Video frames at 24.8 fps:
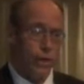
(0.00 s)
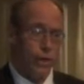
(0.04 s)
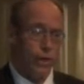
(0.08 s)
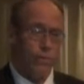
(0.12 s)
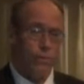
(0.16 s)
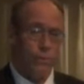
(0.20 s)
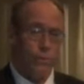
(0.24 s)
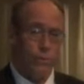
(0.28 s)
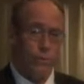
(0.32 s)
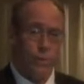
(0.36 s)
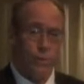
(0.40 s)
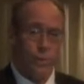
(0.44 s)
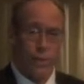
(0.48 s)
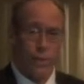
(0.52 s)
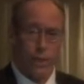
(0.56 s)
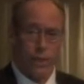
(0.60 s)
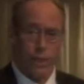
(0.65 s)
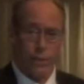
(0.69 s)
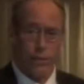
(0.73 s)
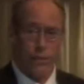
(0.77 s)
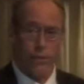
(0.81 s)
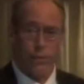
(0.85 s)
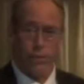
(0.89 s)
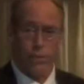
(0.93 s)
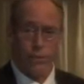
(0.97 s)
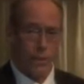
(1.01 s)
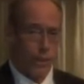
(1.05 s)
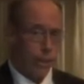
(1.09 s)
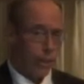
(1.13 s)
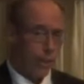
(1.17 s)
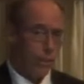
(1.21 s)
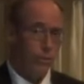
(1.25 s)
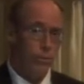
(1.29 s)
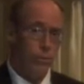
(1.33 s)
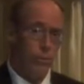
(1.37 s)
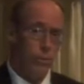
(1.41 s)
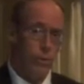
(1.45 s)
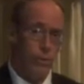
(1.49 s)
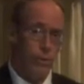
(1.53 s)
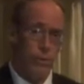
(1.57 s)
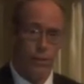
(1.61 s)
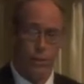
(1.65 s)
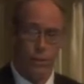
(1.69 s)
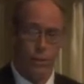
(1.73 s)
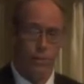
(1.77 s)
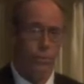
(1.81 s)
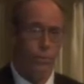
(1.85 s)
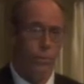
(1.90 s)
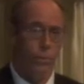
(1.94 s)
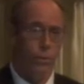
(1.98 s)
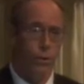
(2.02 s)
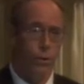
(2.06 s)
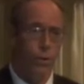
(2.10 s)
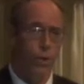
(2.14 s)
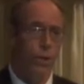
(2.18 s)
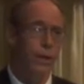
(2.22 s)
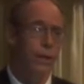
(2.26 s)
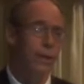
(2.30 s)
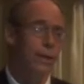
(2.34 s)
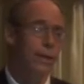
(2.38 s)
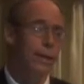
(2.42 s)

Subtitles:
efforts in 92, 93, 94,